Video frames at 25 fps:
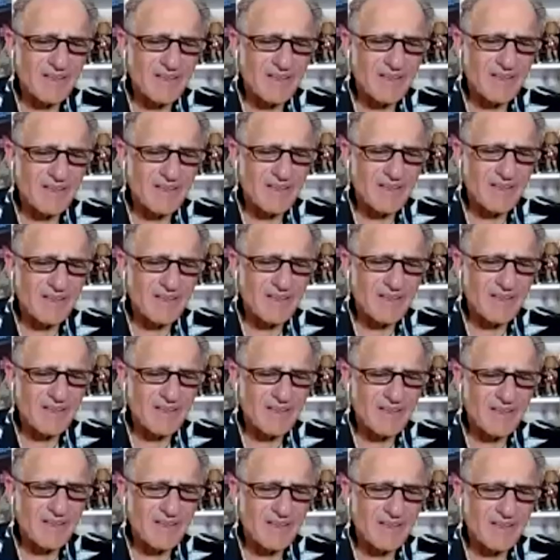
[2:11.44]
you went
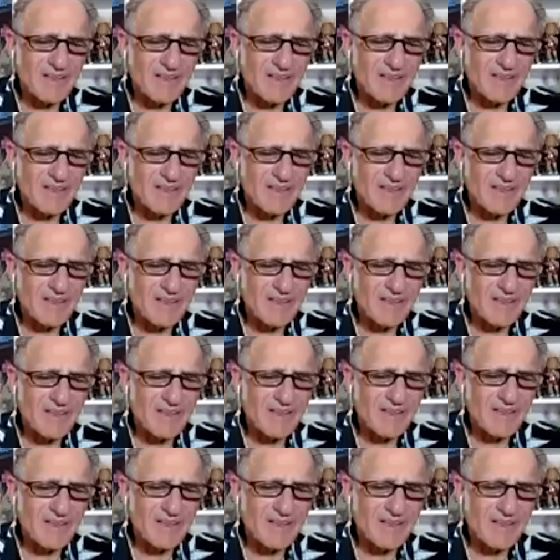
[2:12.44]
to, I think, two
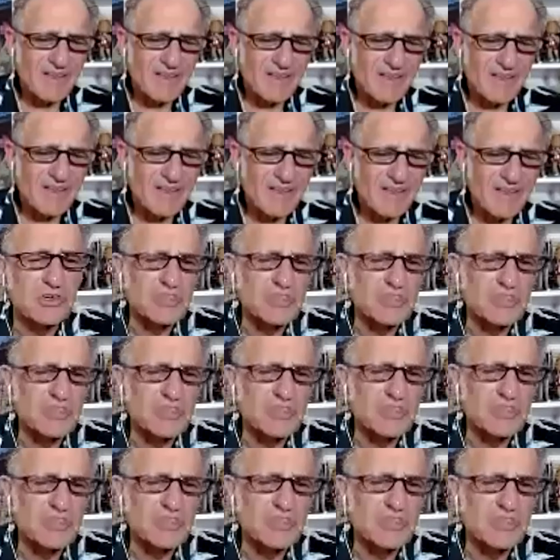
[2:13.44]
years of like a
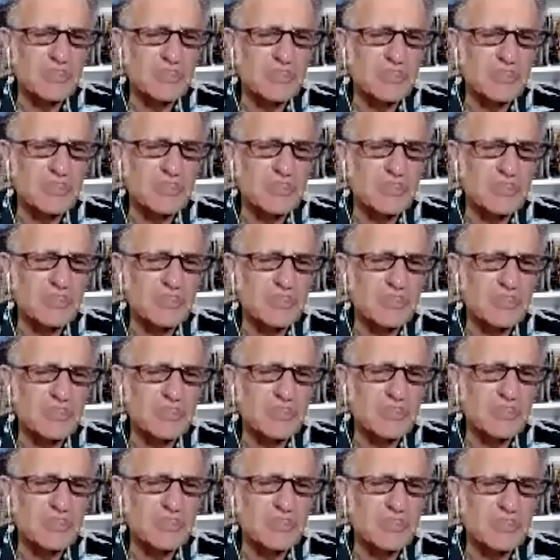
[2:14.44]
junior college.
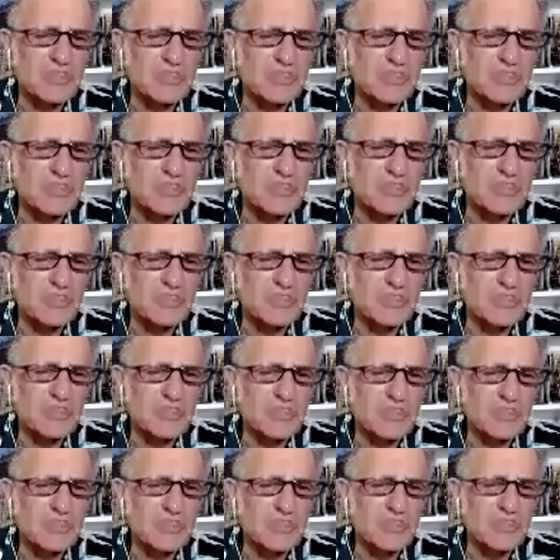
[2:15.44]
Um,
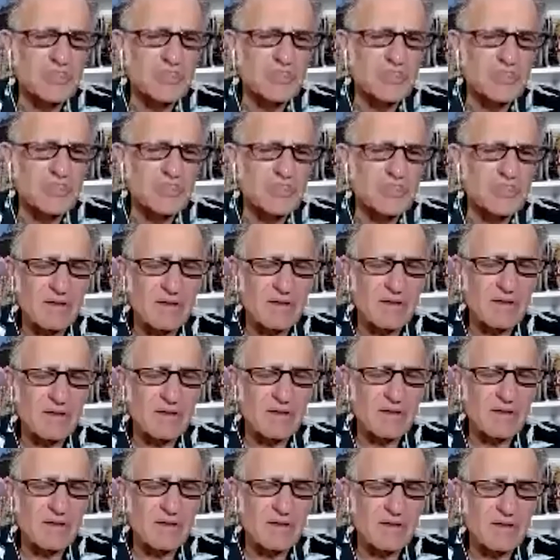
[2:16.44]
and then
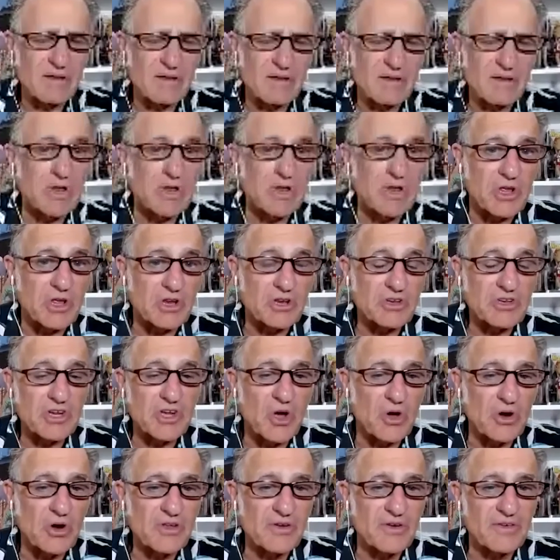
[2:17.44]
you were recruited to go
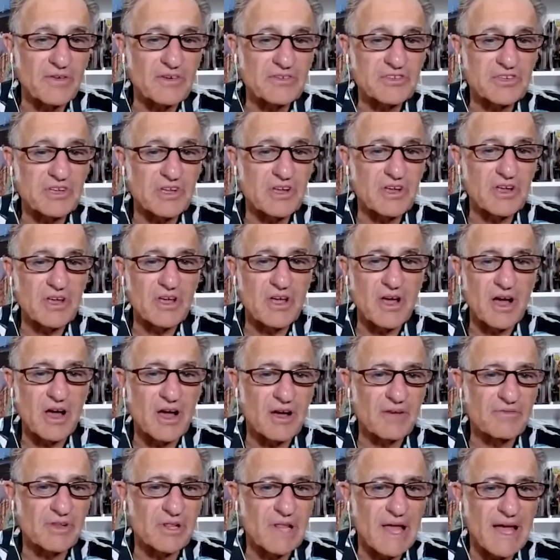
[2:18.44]
to University
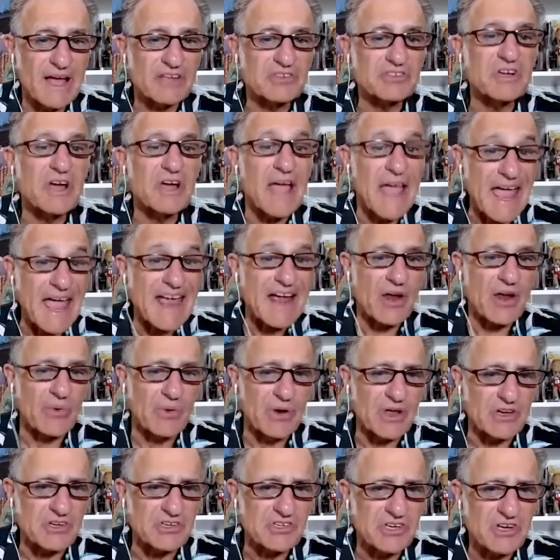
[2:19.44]
of Alaska
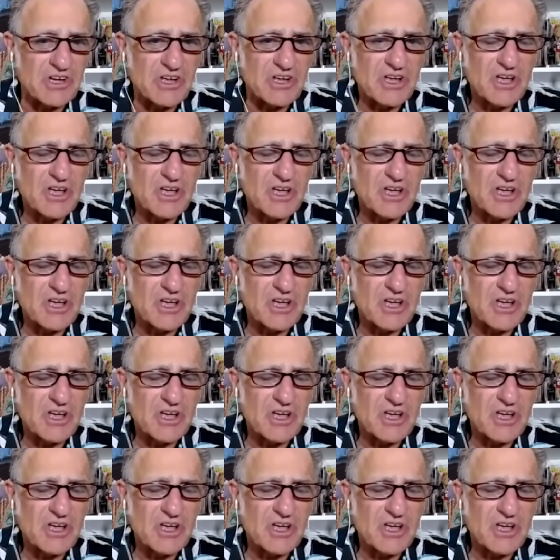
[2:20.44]
Anchorage.